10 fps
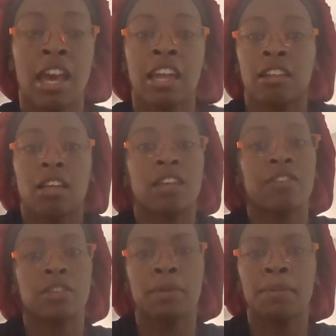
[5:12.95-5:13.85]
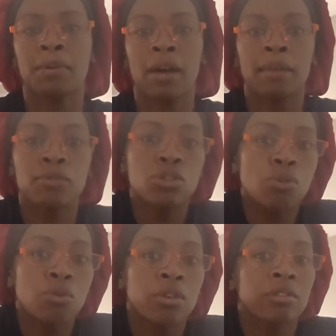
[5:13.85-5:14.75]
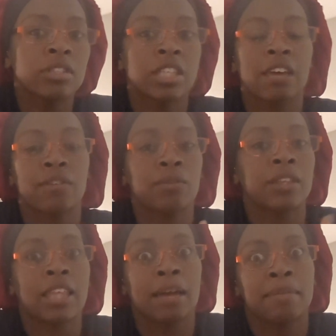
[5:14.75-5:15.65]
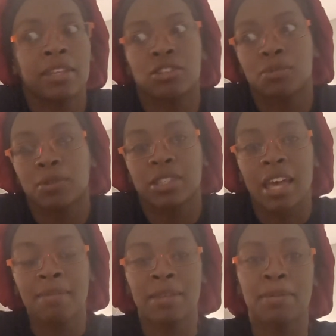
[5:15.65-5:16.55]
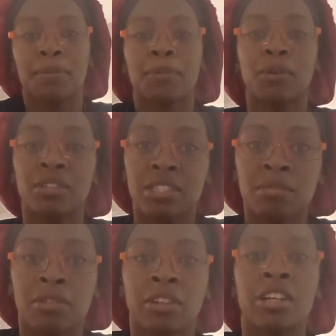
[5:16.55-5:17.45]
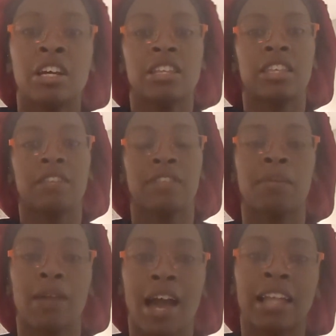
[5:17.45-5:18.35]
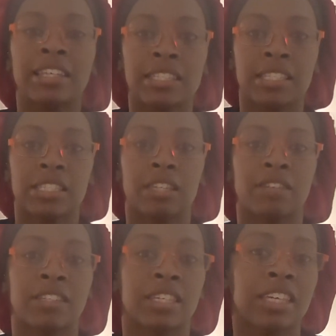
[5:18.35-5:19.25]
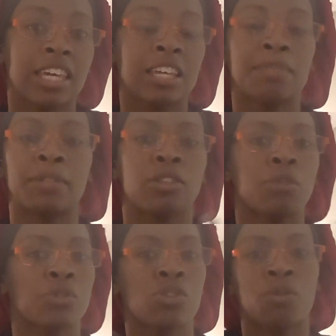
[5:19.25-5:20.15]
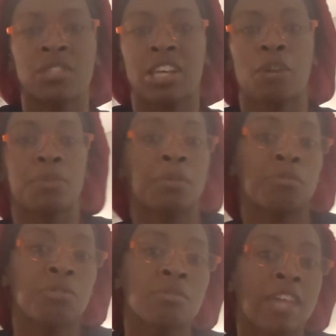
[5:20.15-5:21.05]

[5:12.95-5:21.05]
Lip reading: And a lot of other people, I'm sure, because I haven't read that many or spoke to that many people, are similar, that if they were highly sensitive as a kid but there was no one to help them through